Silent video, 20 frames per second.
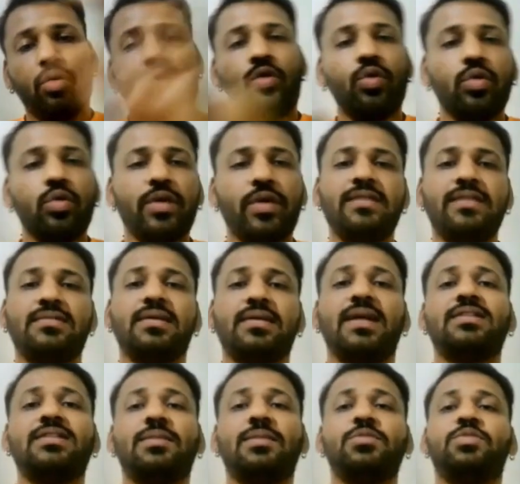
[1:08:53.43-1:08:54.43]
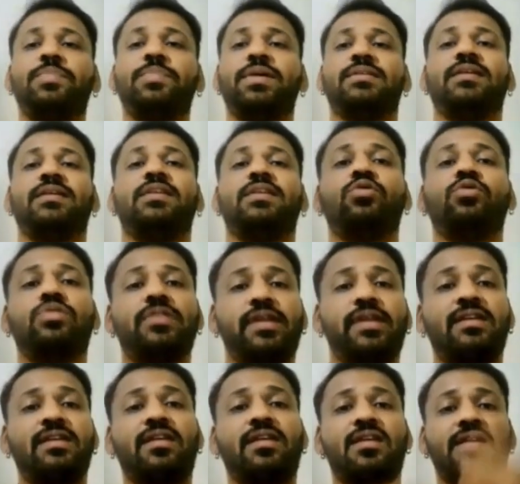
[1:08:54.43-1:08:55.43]
to insert some species whose
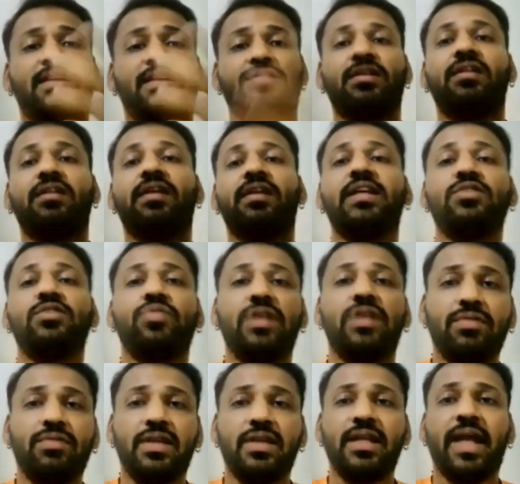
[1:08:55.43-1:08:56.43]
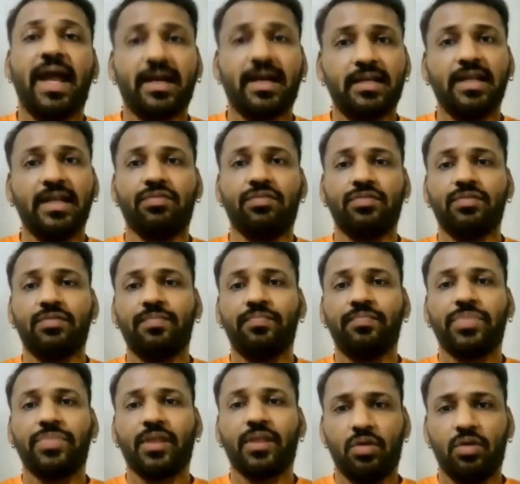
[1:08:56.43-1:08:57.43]
international trade is very very active.
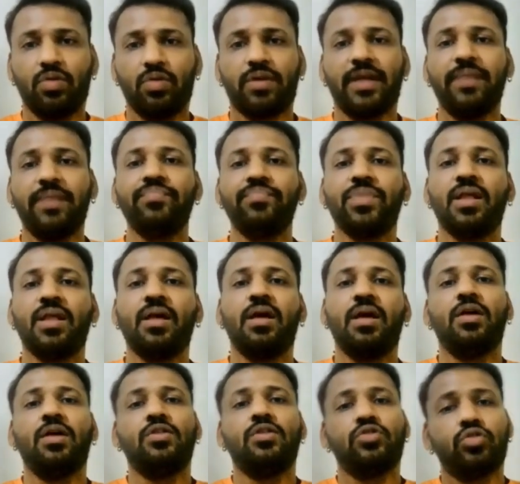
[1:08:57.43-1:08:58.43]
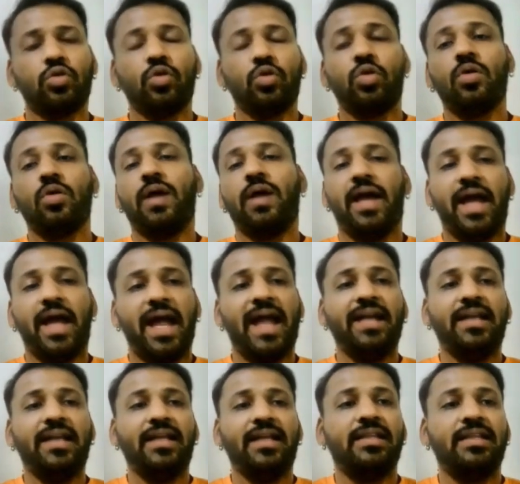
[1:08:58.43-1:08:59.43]
Okay, so
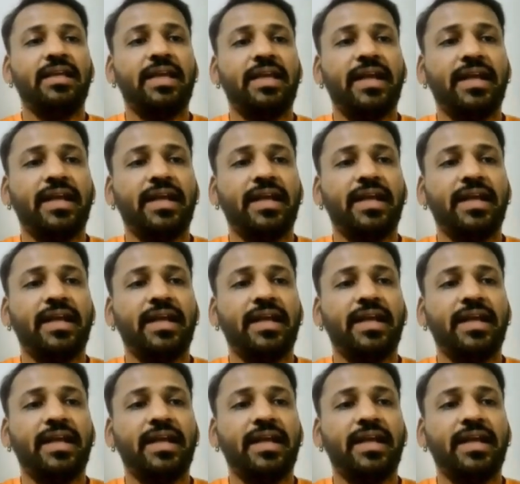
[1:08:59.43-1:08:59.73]
and in the